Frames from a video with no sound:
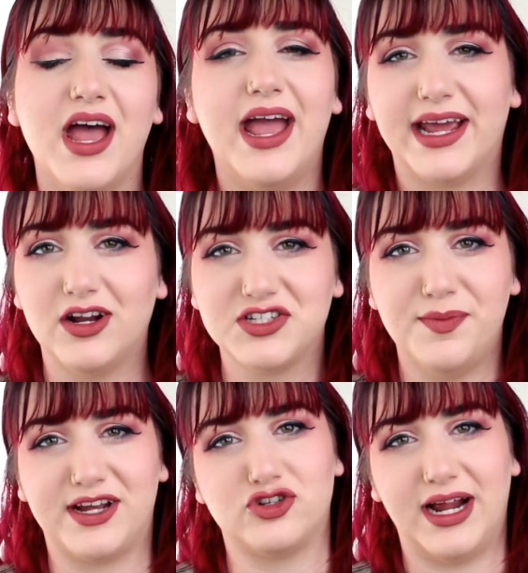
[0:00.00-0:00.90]
It can also
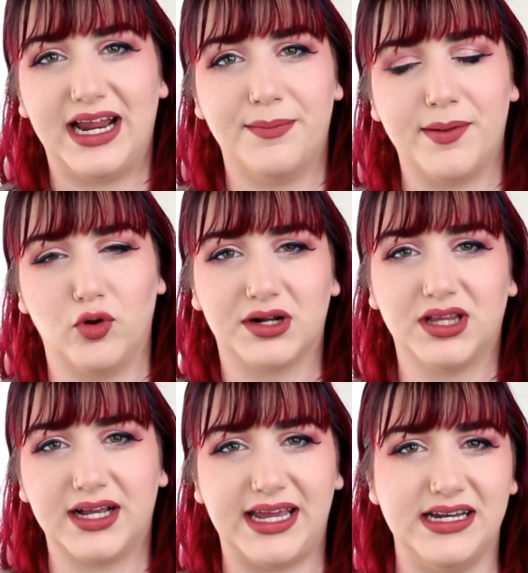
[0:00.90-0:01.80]
make training a bit more
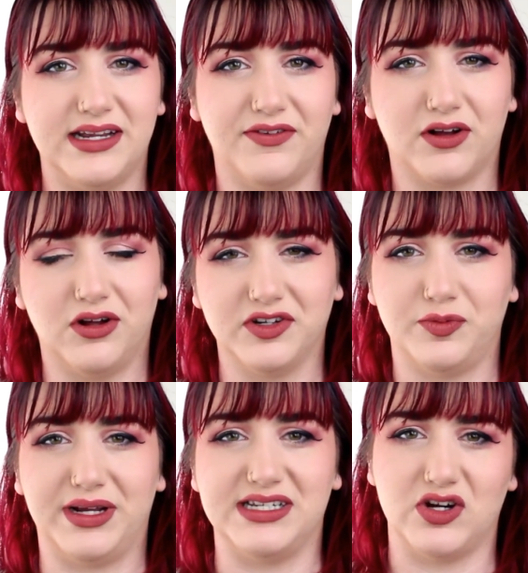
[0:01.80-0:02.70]
clunky and difficult
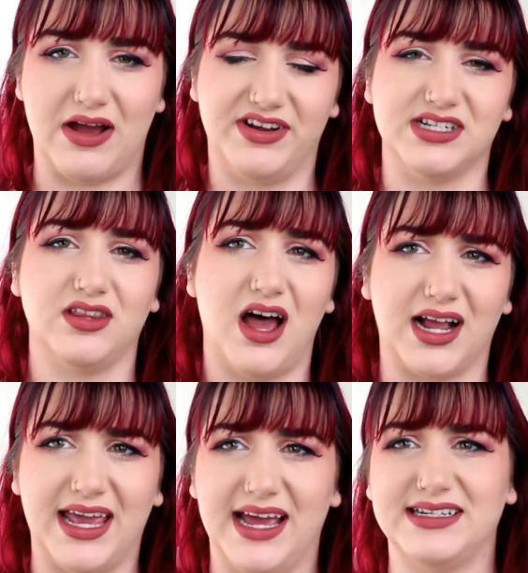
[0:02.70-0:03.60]
because you're having to
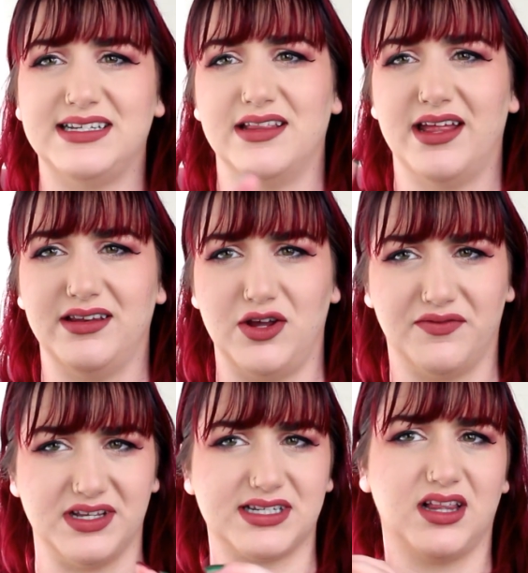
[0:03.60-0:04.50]
lock it and then you
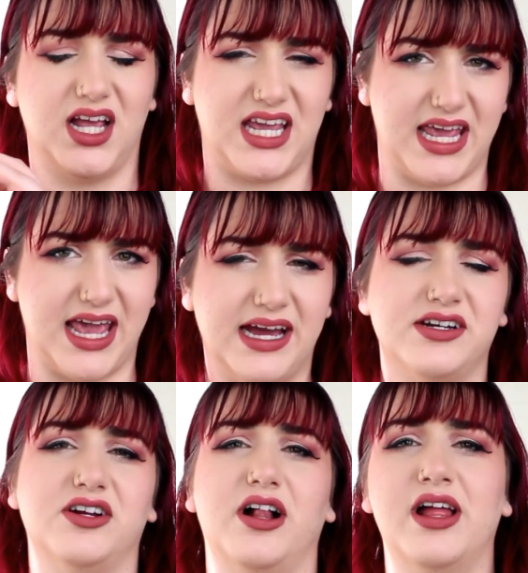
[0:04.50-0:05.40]
have this clunky
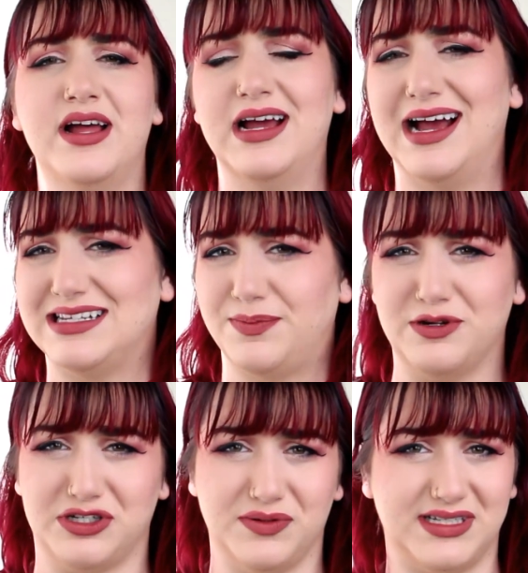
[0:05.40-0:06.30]
handle as
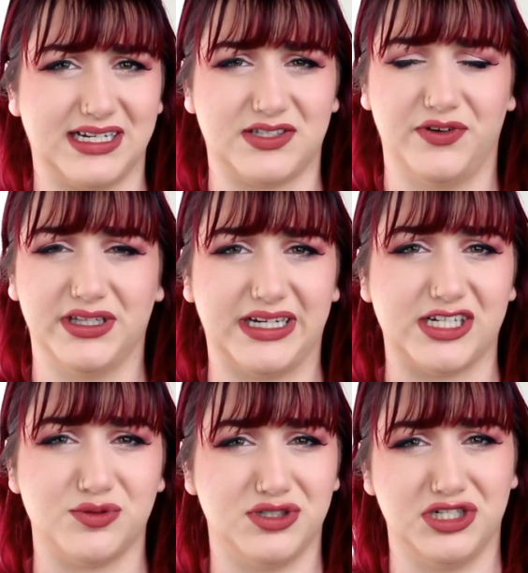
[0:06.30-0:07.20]
opposed to a 6-foot
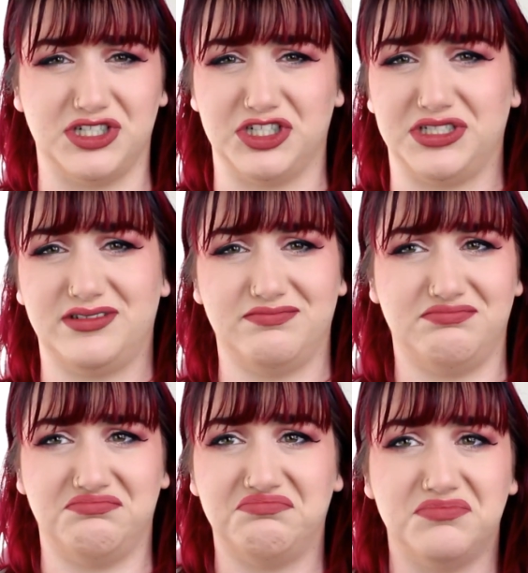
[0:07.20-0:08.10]
leash, which is just
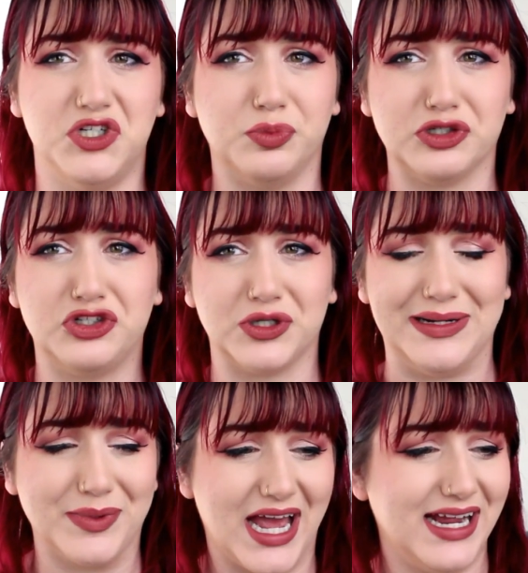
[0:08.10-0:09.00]
super
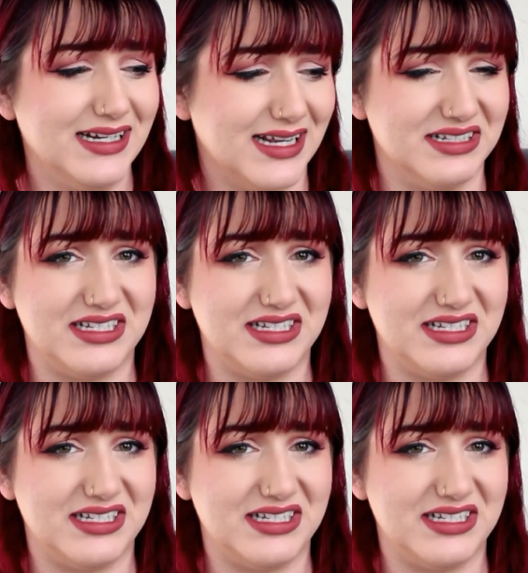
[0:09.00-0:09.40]
streamlined and